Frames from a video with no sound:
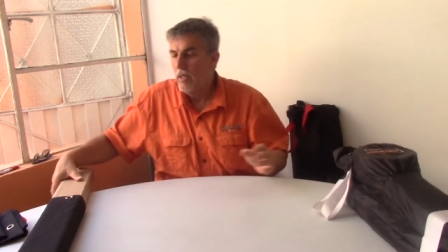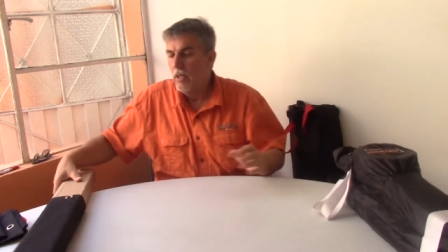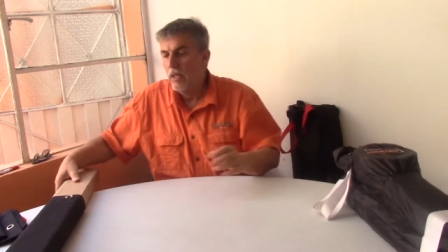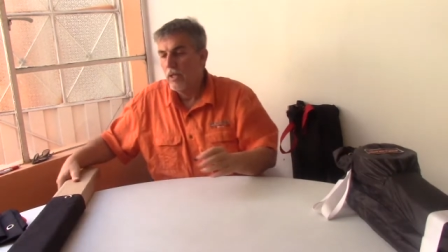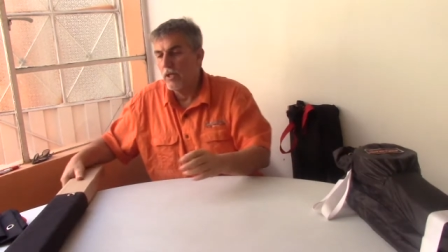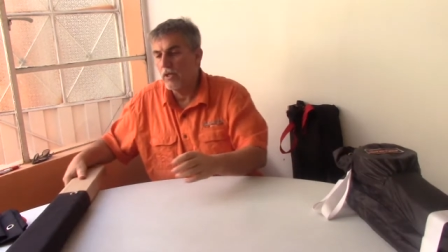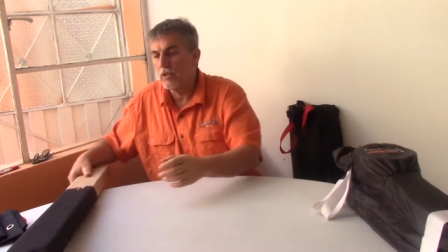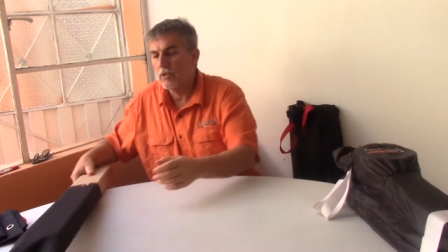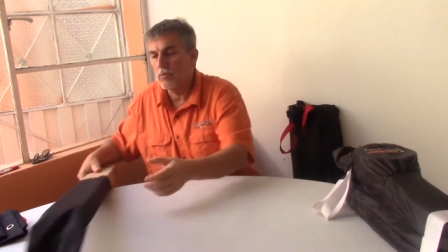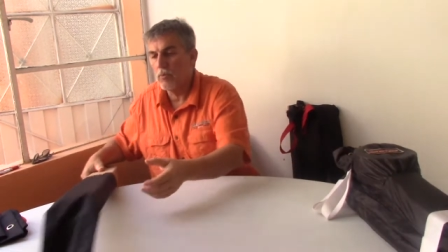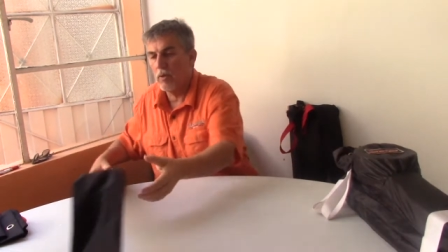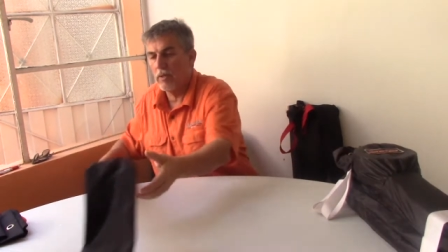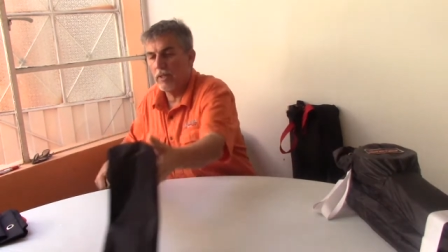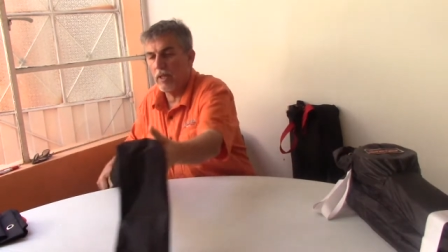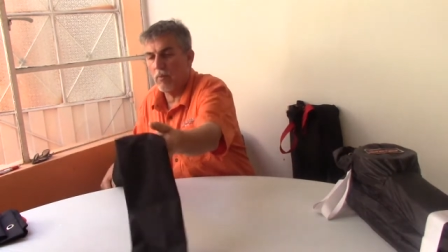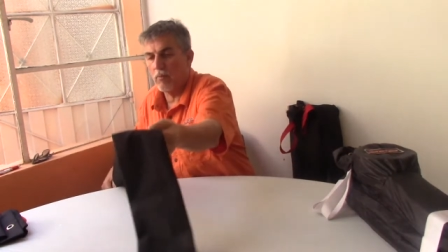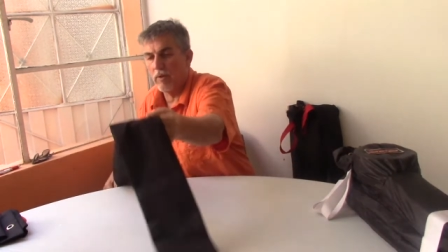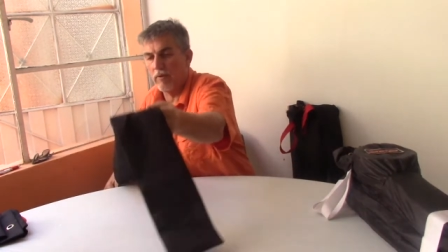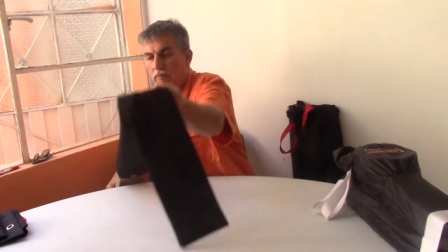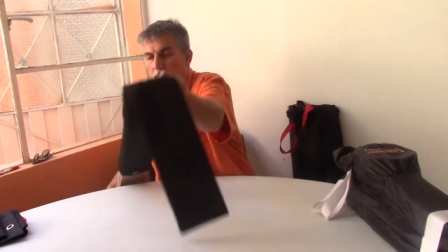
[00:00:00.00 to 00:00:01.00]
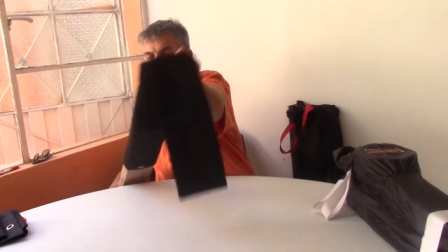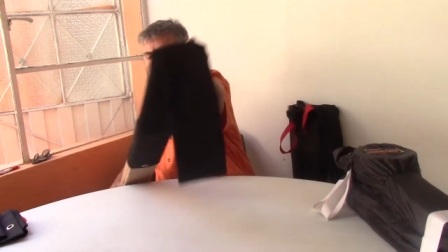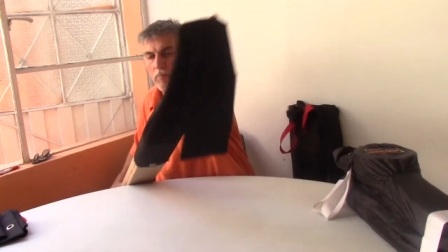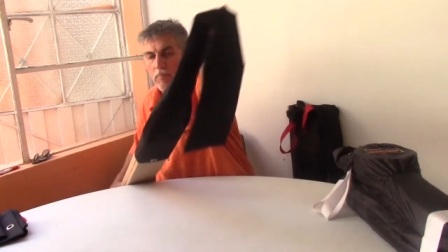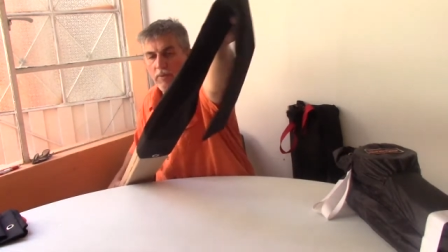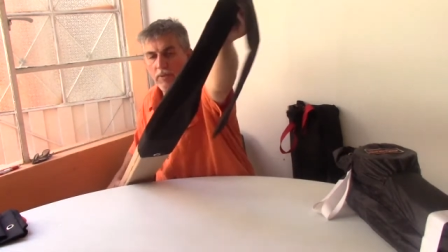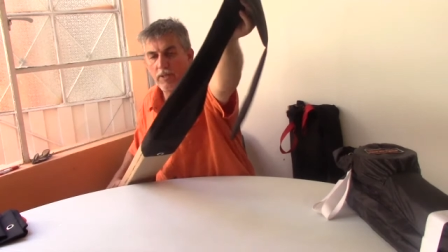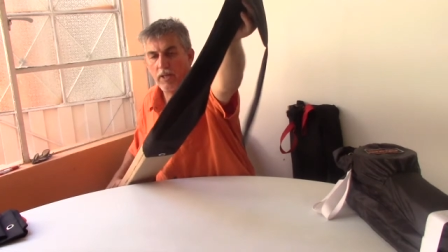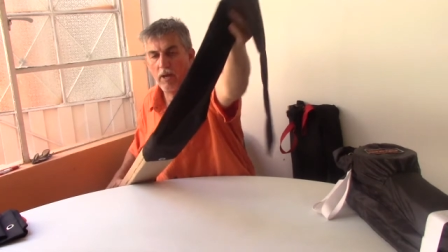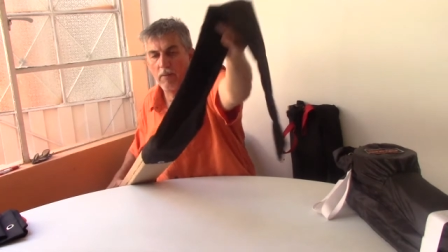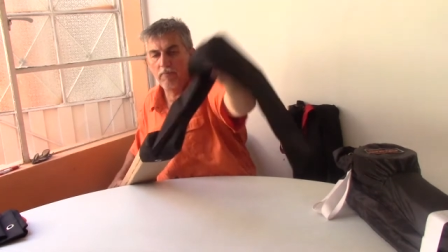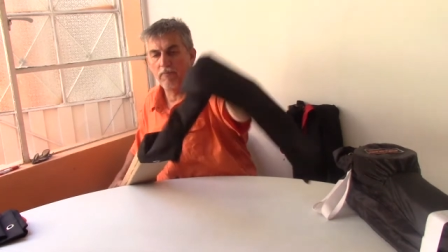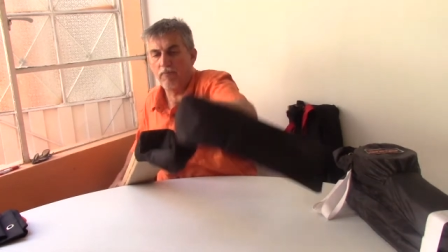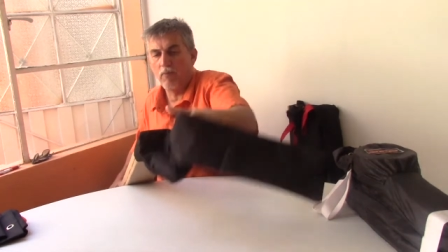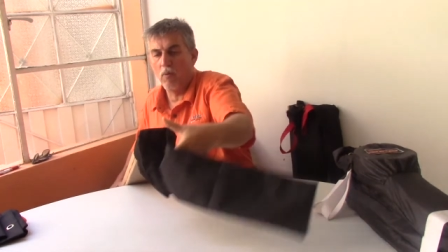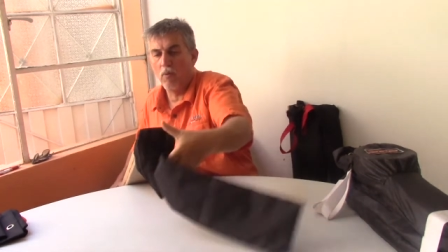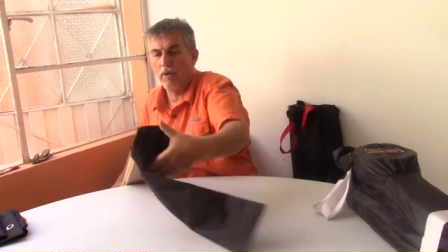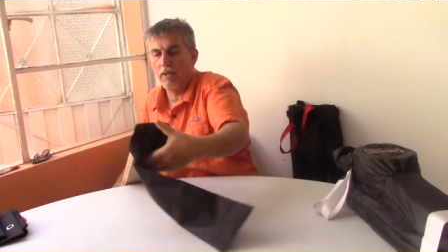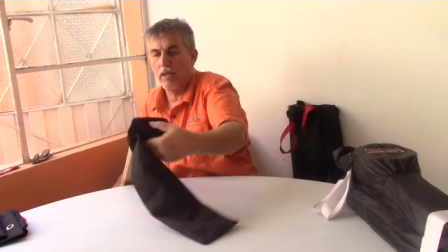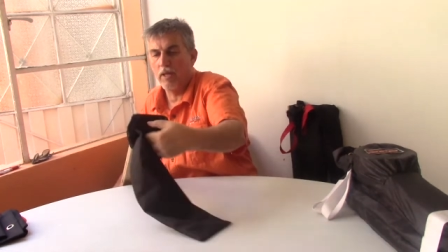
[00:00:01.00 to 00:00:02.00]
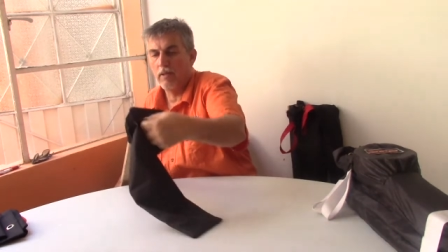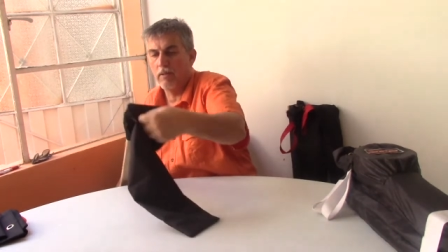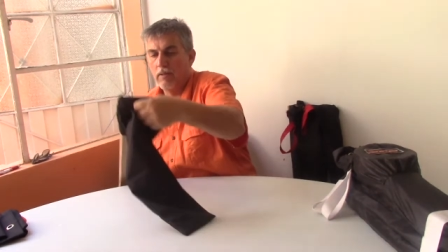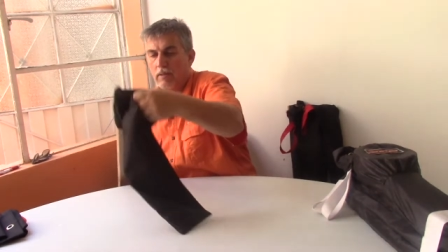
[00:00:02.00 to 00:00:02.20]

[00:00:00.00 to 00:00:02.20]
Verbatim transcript: Here's one that we've opened up for you.